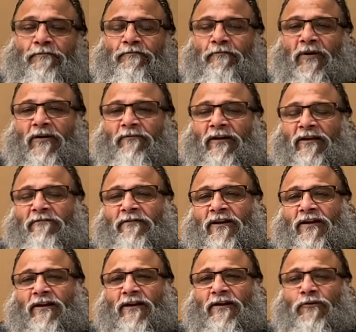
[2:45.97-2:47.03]
But when
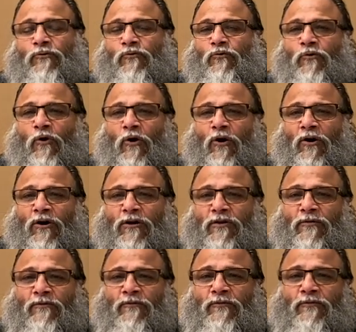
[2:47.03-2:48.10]
we do all
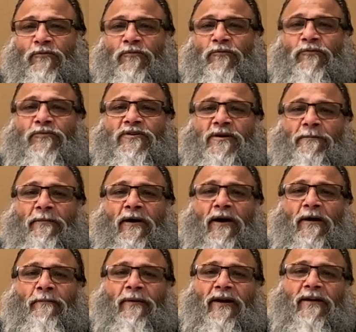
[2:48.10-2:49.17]

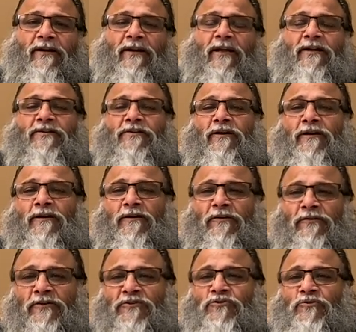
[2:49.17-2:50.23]
japa, meditation,
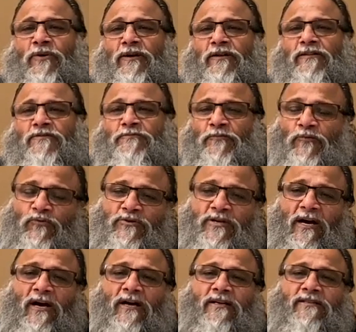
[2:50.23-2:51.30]
rituals,
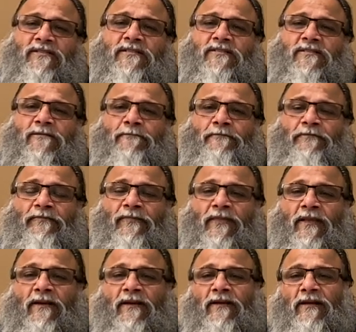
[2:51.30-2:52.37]
pujas,
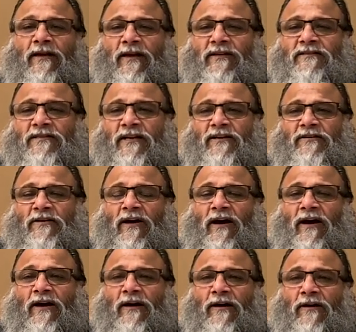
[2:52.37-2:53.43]

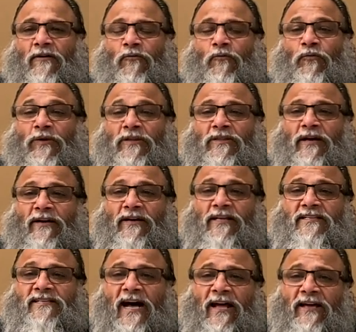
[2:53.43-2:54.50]
etc., with
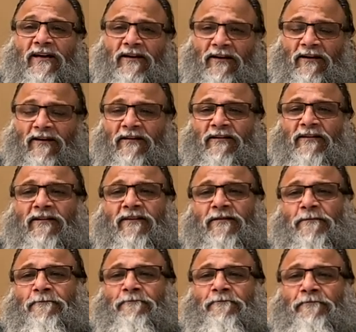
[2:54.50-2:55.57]
desire,
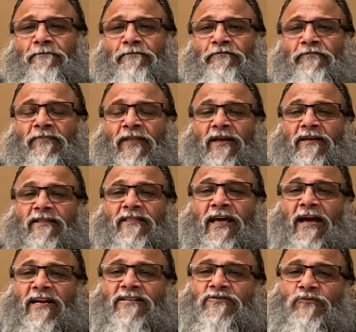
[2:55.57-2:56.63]

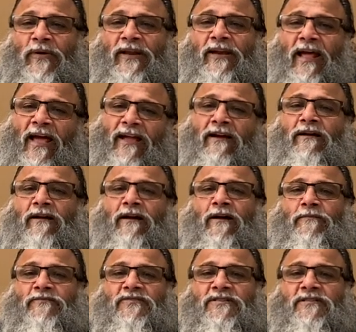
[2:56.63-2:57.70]
that's when anger
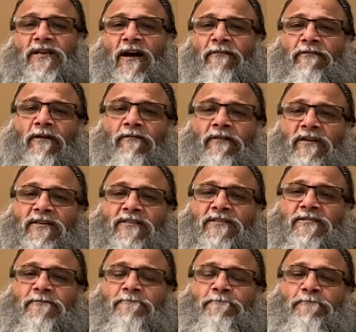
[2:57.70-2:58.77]
comes
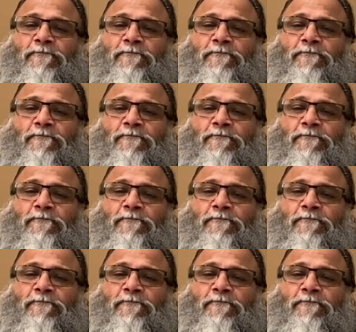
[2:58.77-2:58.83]
afterwards.